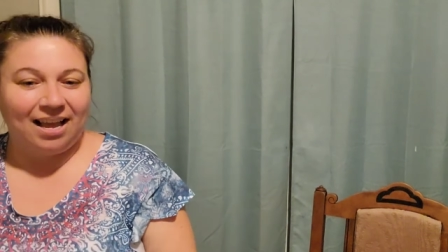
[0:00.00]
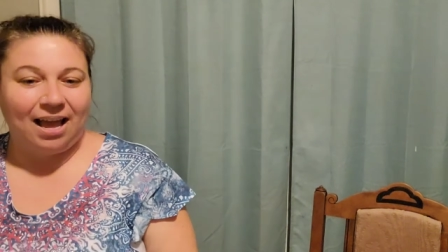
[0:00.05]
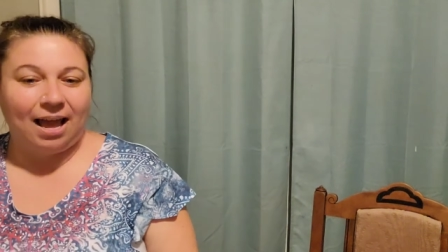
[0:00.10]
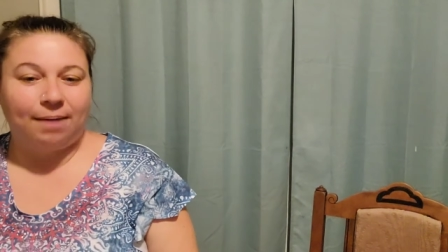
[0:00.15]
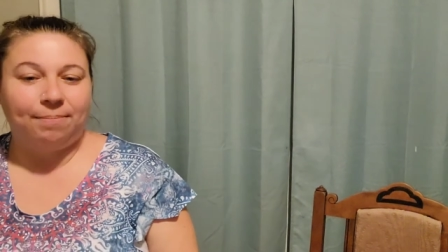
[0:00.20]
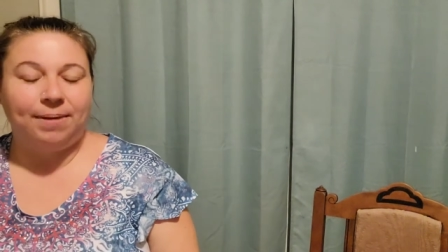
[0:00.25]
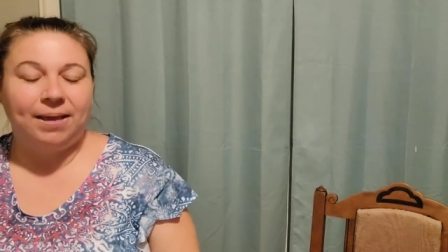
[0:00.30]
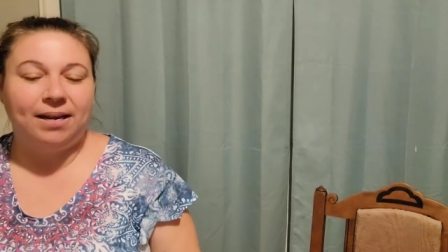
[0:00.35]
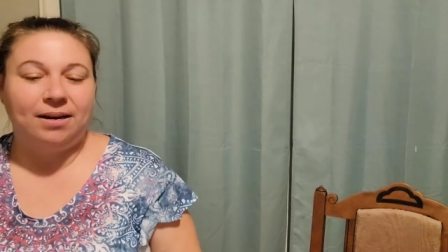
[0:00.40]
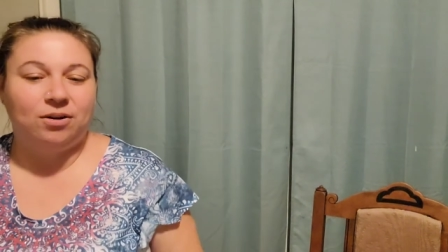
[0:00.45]

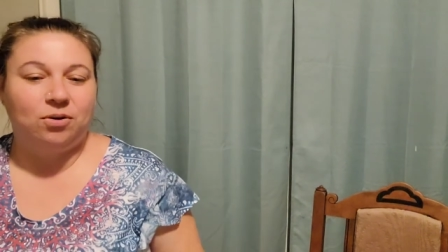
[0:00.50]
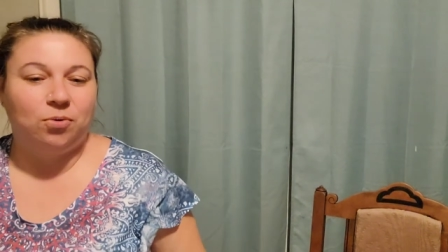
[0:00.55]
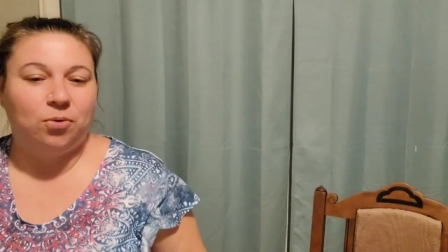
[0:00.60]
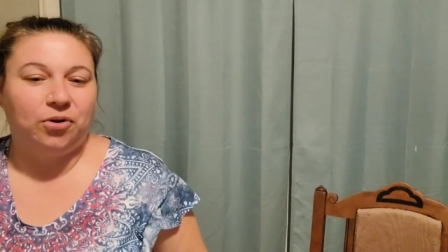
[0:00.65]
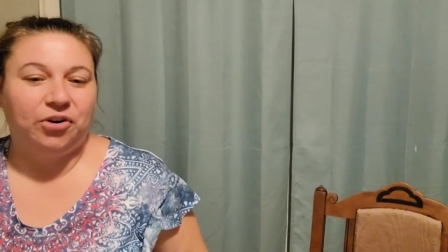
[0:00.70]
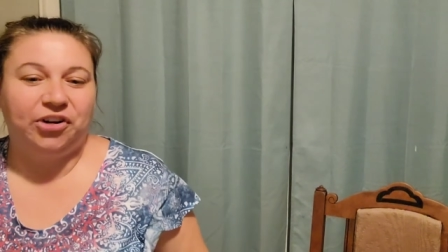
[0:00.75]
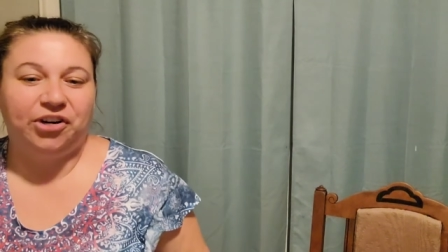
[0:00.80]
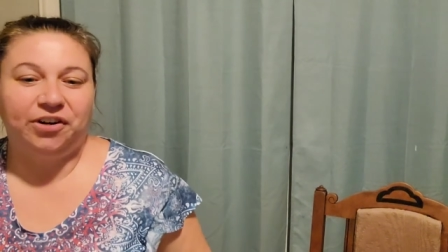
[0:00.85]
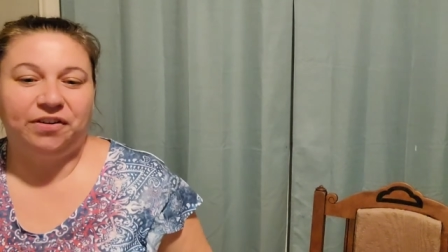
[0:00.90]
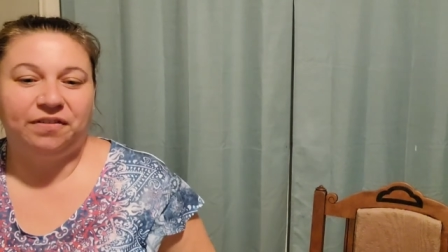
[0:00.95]
I paid a
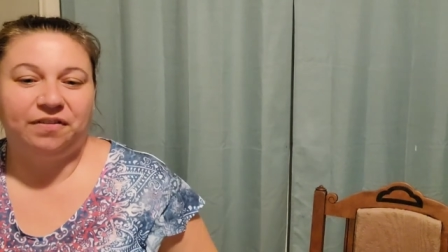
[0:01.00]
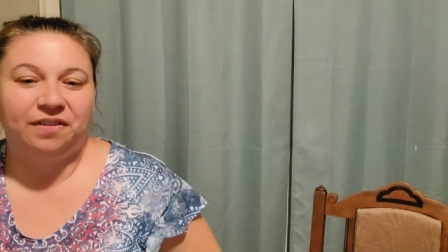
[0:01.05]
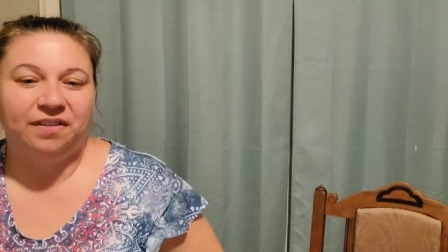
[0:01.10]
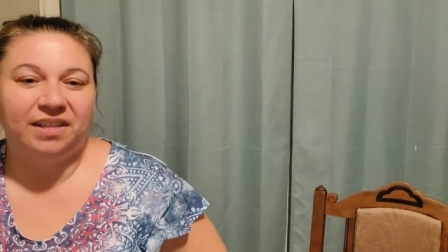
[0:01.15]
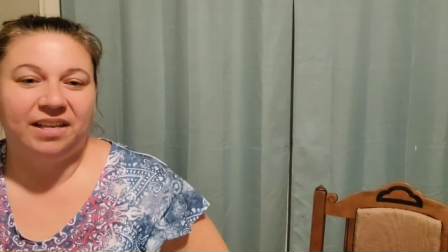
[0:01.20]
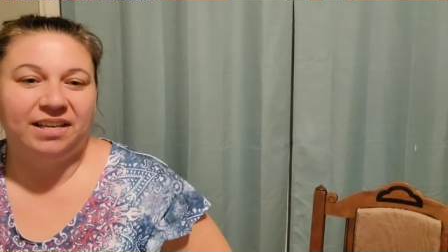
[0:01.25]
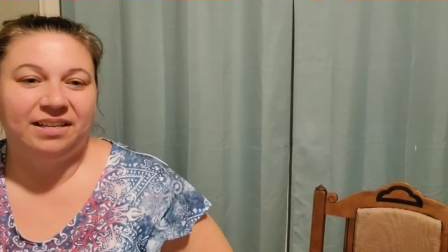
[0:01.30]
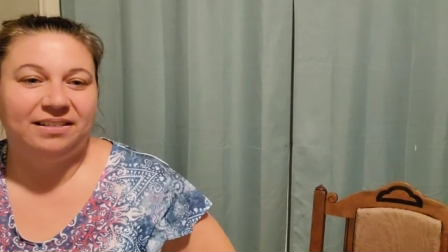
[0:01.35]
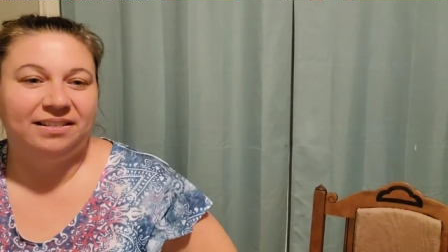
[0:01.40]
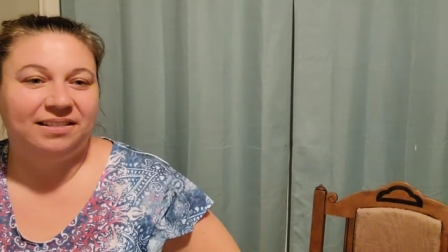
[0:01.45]
quarter for
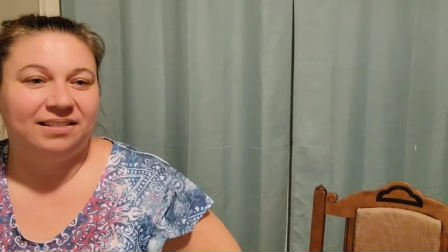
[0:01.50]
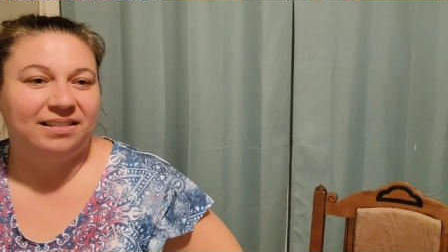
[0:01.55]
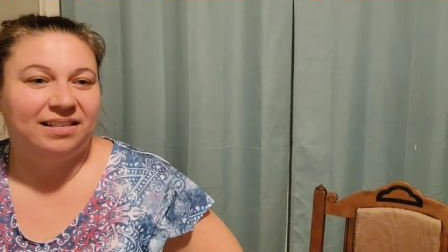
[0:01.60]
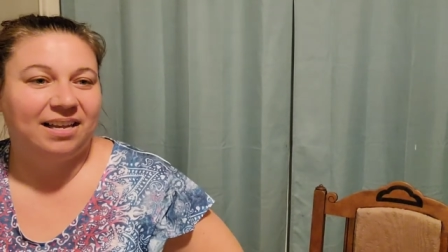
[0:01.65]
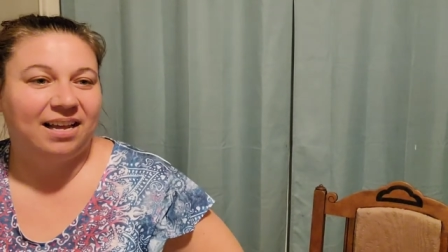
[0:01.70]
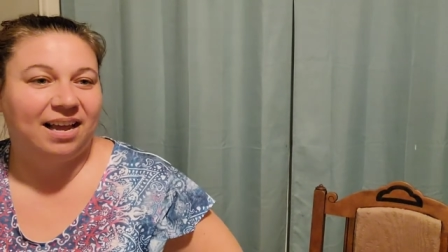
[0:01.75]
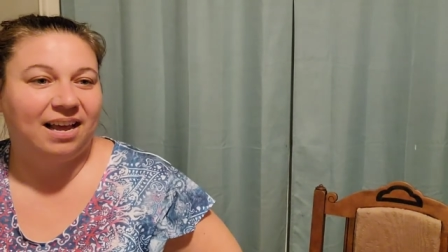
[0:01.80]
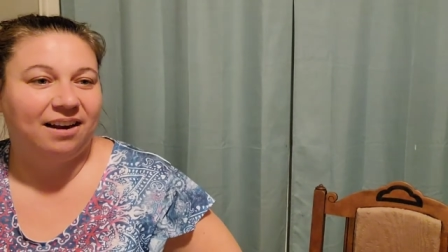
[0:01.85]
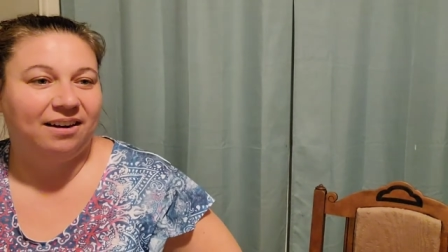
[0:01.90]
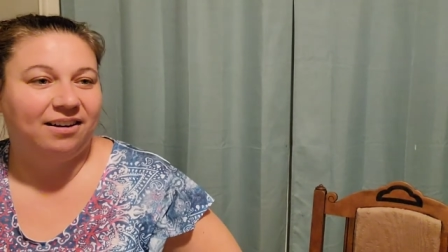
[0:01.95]
this
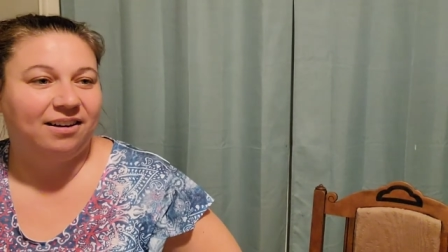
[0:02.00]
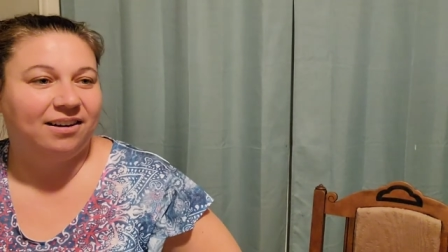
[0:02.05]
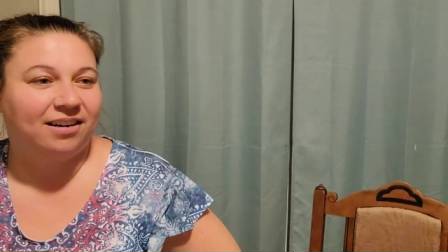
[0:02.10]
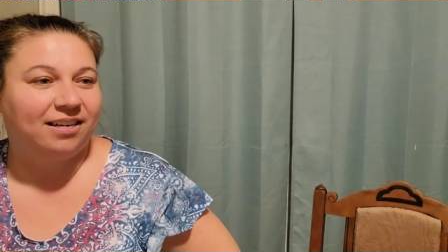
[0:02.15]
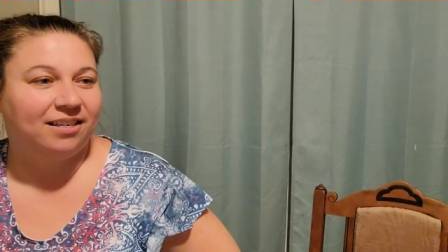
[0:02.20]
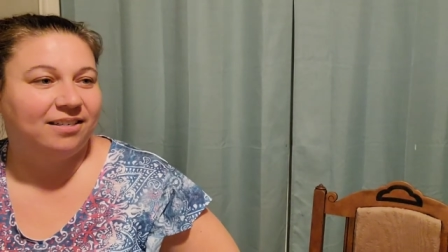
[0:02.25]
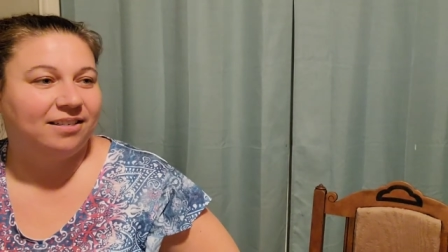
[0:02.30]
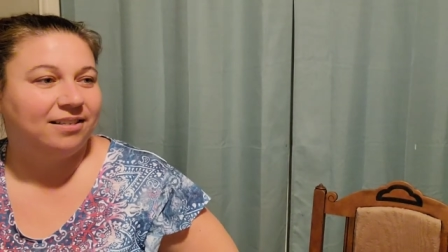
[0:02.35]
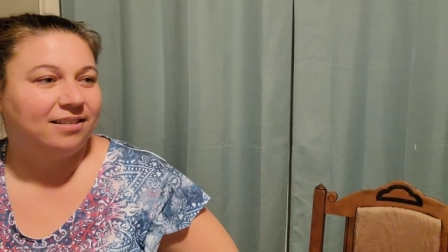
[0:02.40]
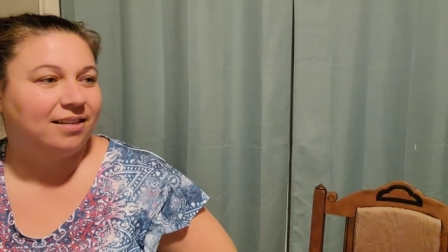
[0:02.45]
at a
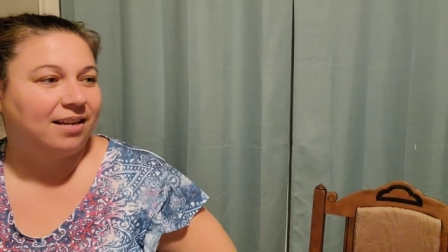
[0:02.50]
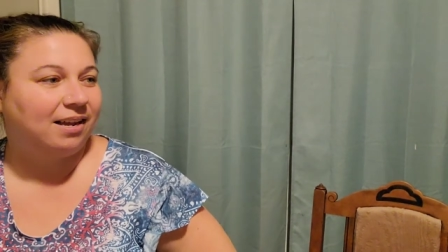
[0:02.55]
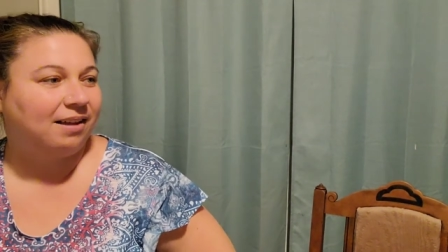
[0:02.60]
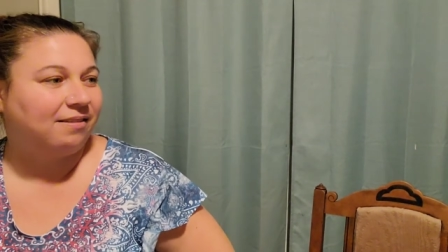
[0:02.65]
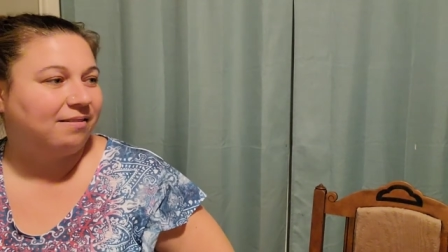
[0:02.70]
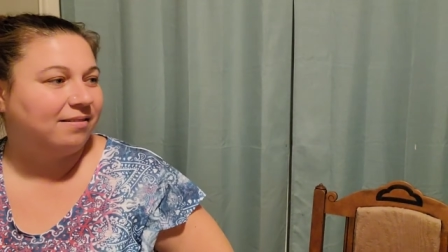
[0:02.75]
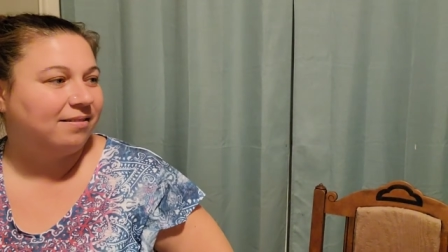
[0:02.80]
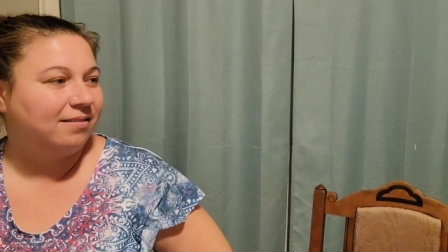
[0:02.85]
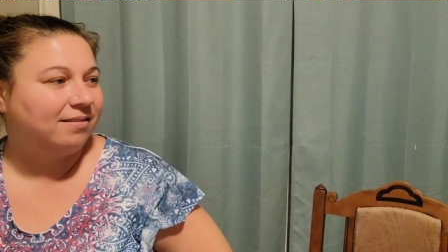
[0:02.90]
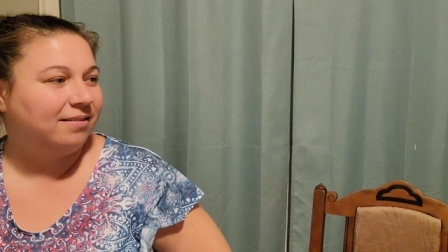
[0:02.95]
garage
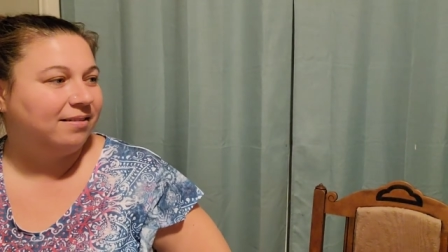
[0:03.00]
sale.